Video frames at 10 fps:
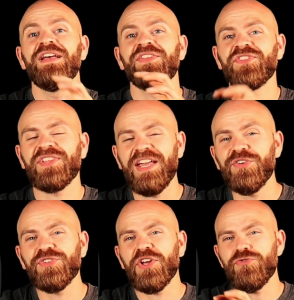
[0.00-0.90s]

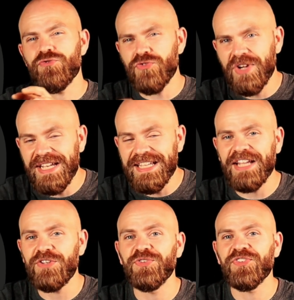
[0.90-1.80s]
Scales can really
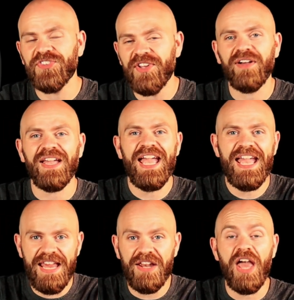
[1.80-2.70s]
get you stuck
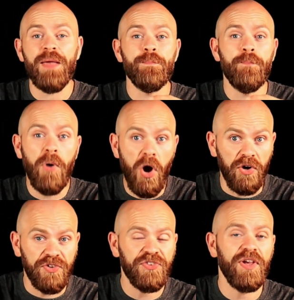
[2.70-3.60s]
in a
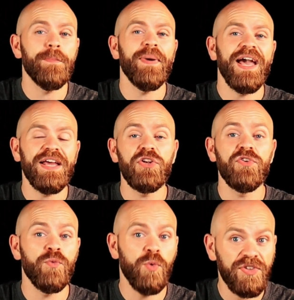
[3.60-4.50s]
box, a pattern
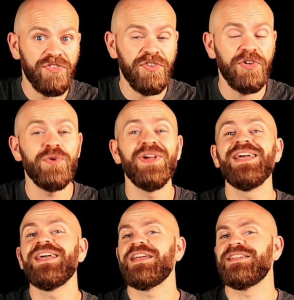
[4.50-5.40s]
of what to do.
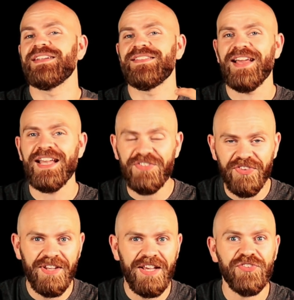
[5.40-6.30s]
It dictates
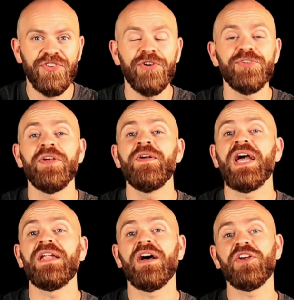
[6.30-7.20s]
the next note,
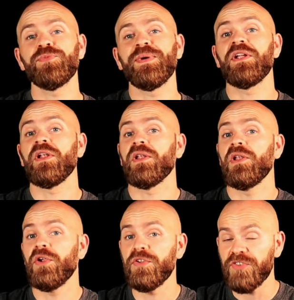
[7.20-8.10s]
and I spend a
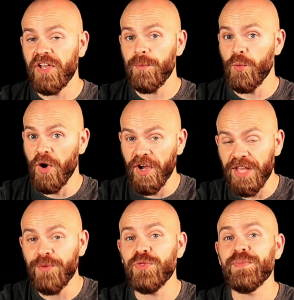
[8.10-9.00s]
lot of time
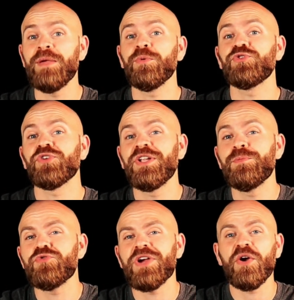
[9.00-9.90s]
working with people trying to
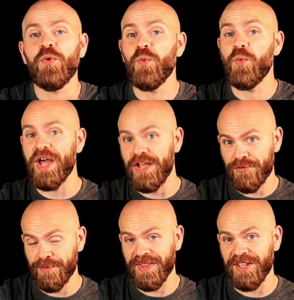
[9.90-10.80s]
break away
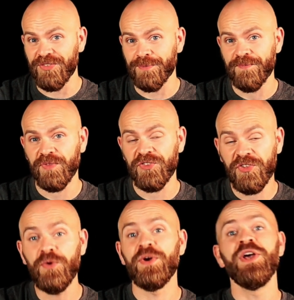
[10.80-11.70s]
from this.
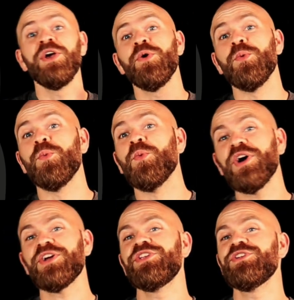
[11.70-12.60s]
So,
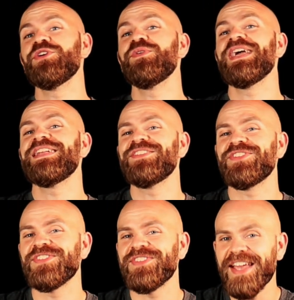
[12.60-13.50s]
what could you do
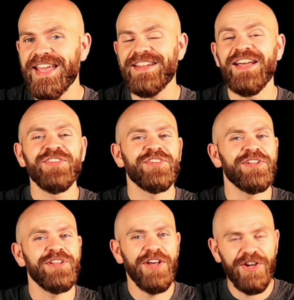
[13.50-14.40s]
instead to
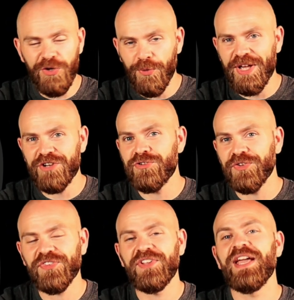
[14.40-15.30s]
learn your way
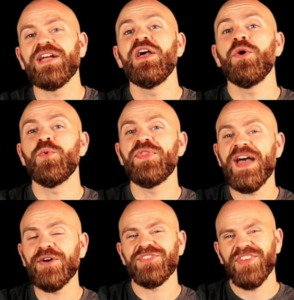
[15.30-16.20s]
across the neck
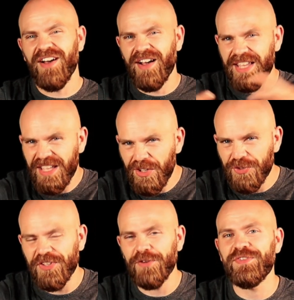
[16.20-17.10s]
without tying
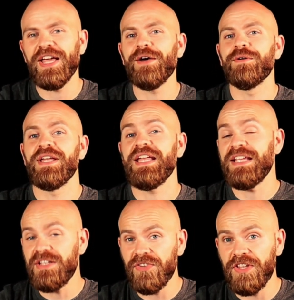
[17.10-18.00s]
yourself down
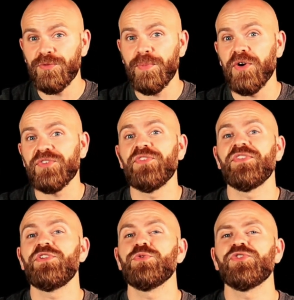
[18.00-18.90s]
into these boxes
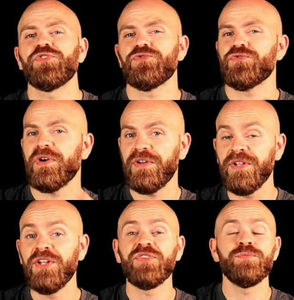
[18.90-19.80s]
that you'll
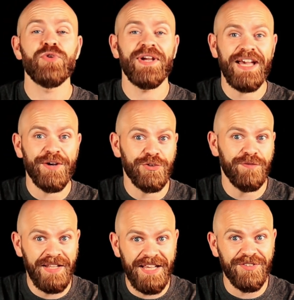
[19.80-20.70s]
struggle to break out
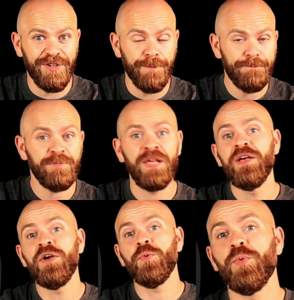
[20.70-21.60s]
of later?
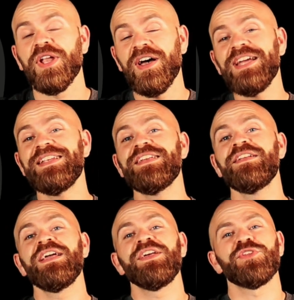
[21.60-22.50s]
What I
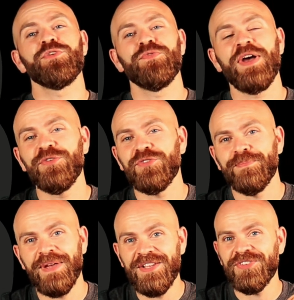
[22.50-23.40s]
did is I found some
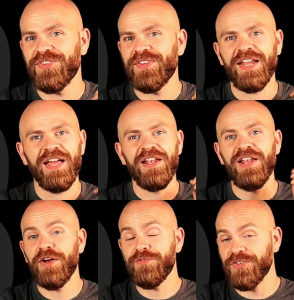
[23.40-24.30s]
pieces that I
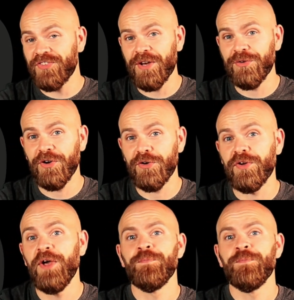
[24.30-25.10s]
love the sound of,